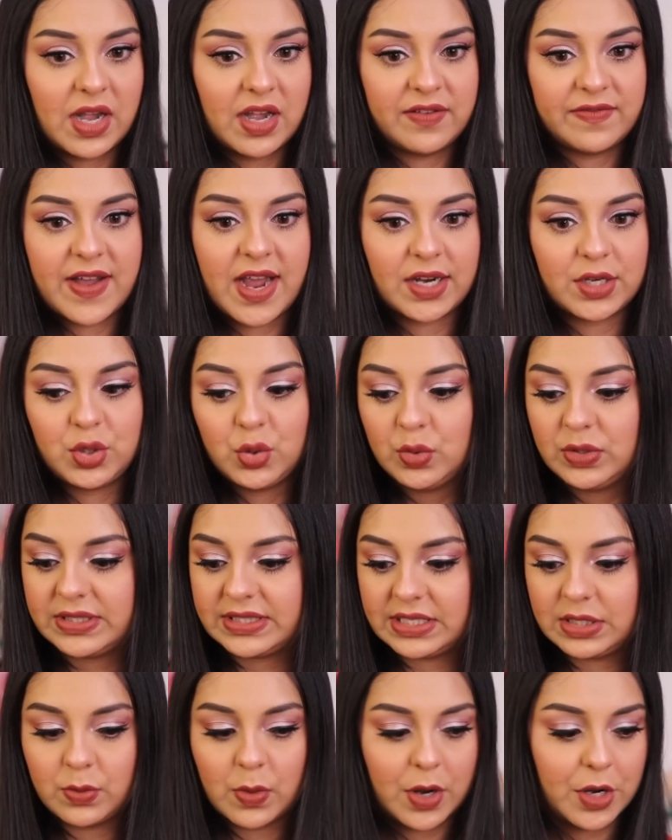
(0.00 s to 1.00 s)
In fact, you'll
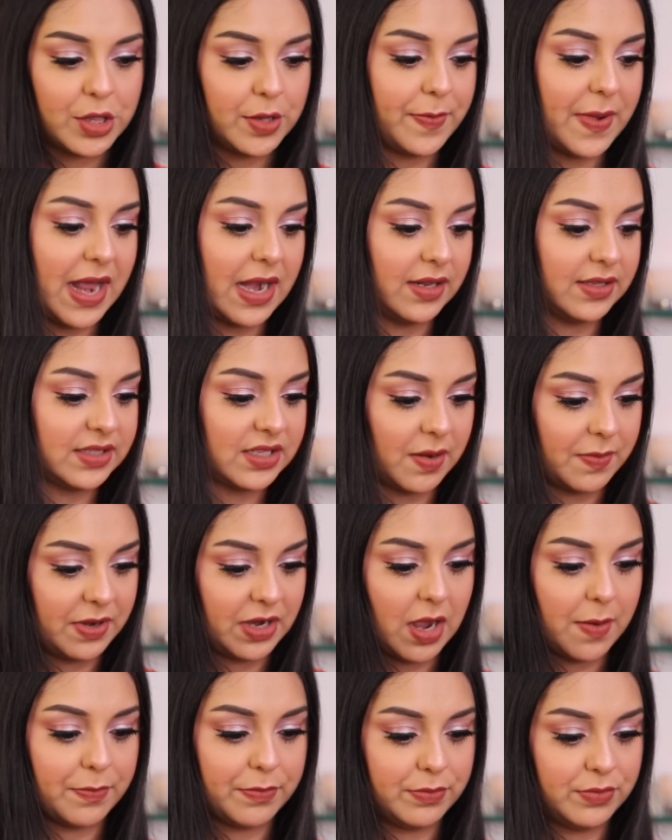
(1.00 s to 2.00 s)
see one of the palettes coming
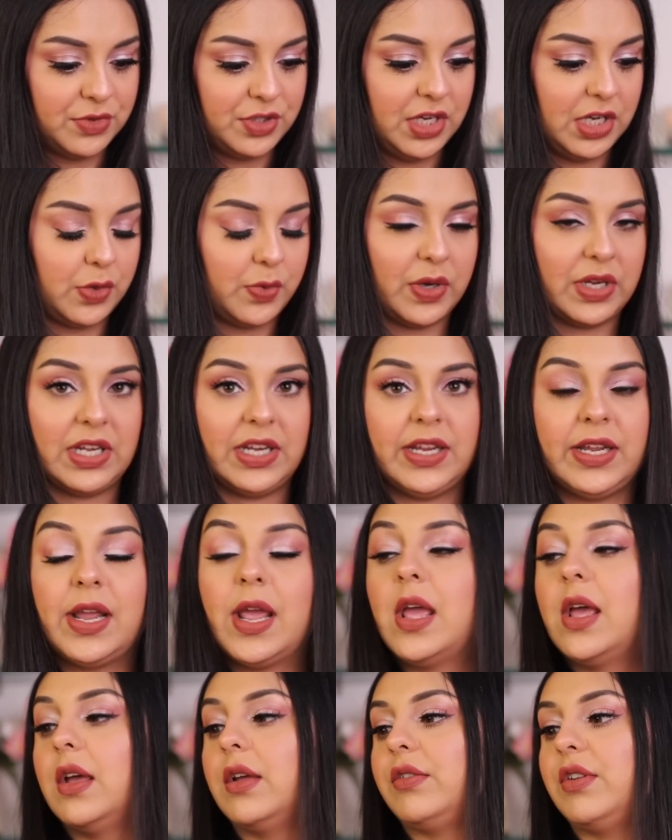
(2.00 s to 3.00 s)
up really quickly,
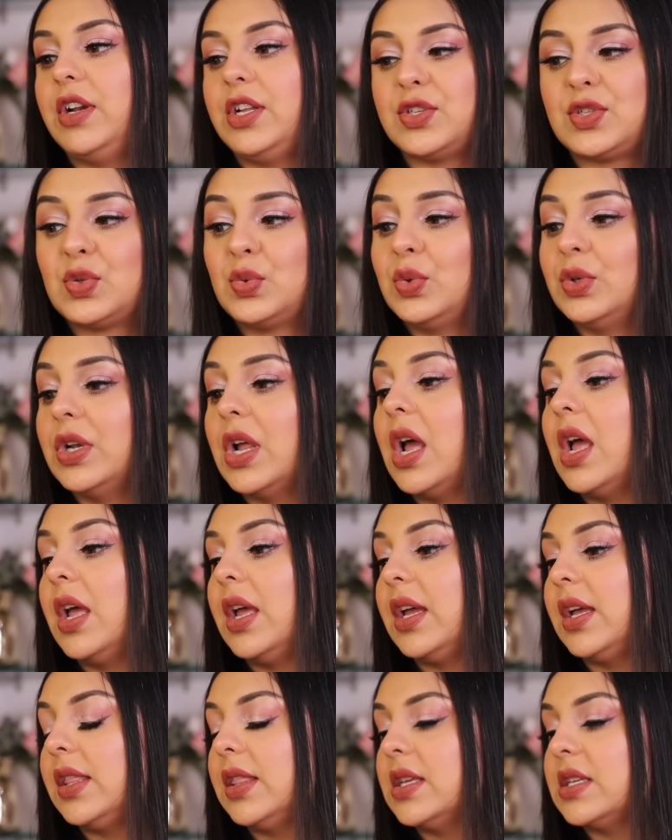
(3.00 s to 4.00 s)
really soon
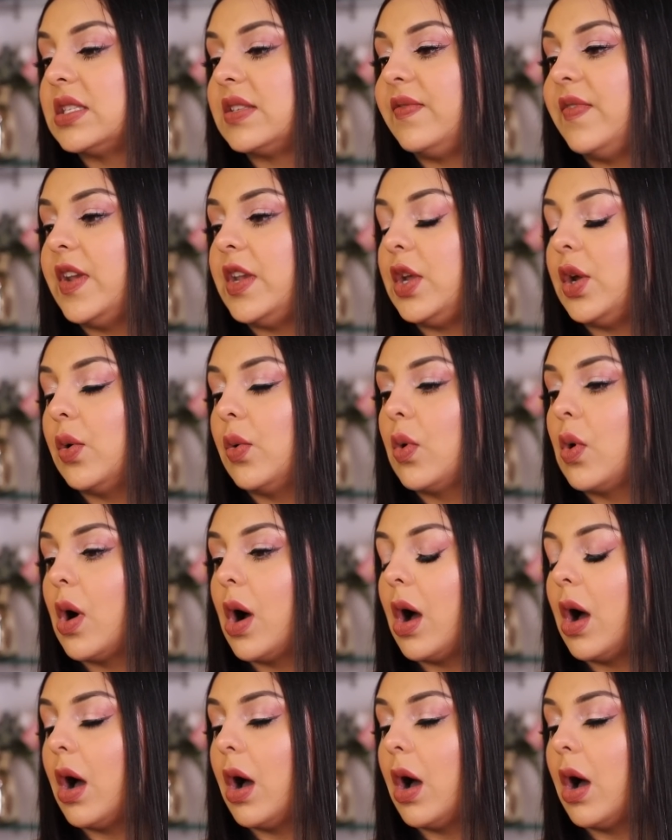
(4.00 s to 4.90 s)
in this video.